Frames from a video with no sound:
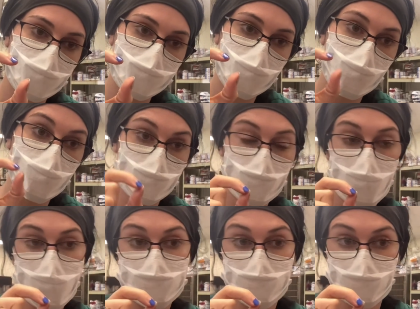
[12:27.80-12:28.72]
where the
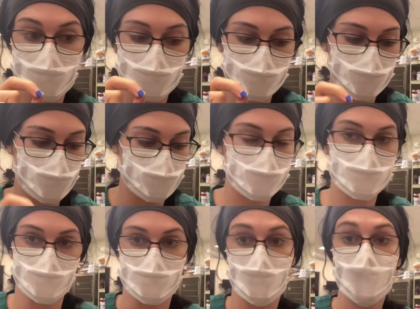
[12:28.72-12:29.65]
Paxil volume is.
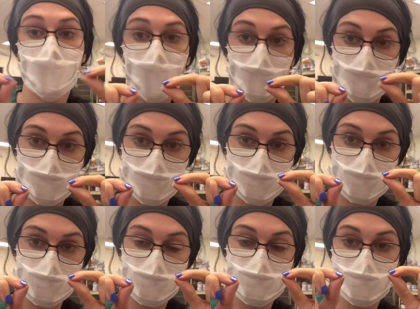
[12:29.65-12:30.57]
So what you're gonna
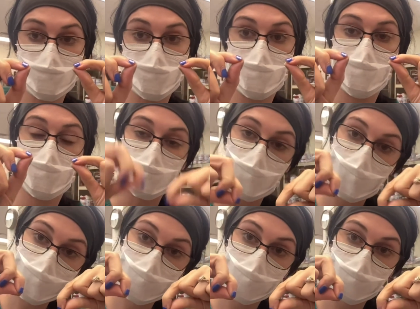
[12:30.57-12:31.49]
do is you're gonna break
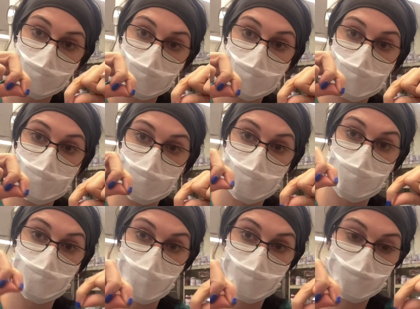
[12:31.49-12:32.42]
the
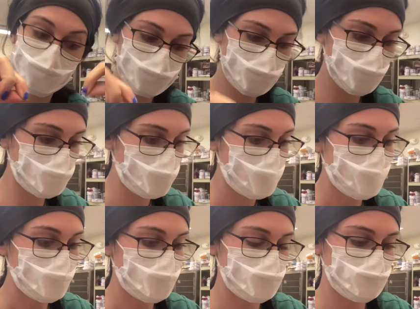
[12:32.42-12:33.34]
hematocrit tube,
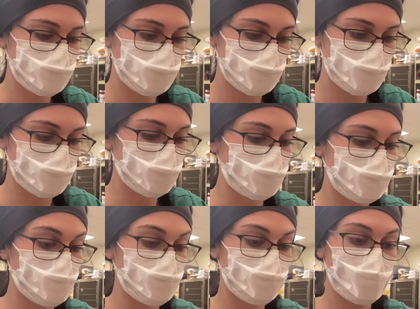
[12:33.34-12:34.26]
and you're gonna
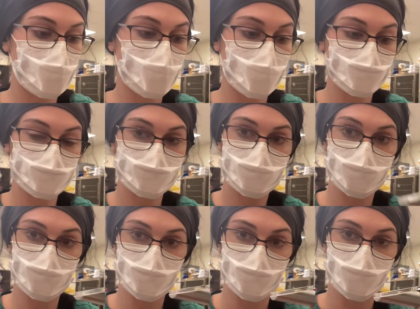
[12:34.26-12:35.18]
put that
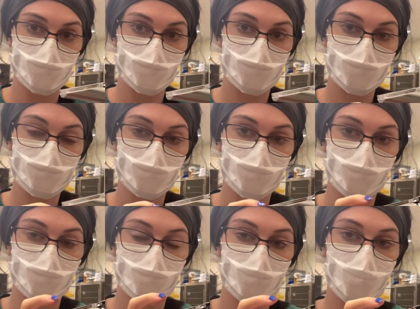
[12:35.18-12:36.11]
onto
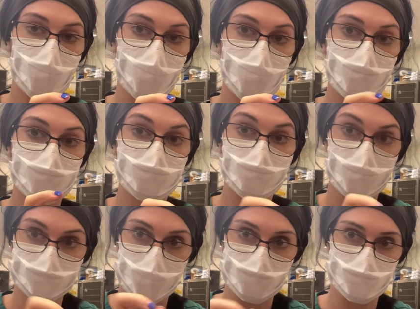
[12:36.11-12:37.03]
your
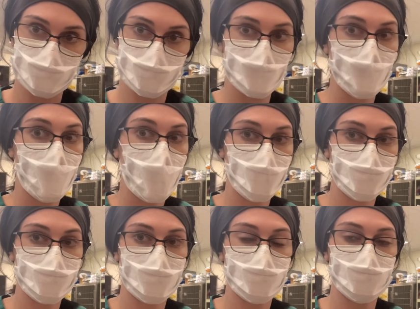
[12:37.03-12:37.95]
refractometer, and
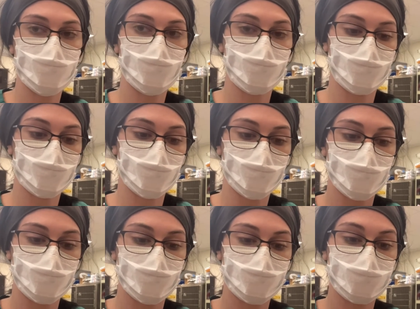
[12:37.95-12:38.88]
then you're
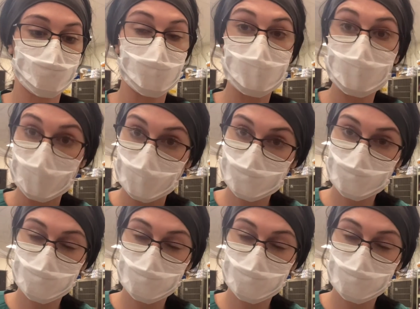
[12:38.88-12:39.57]
gonna read it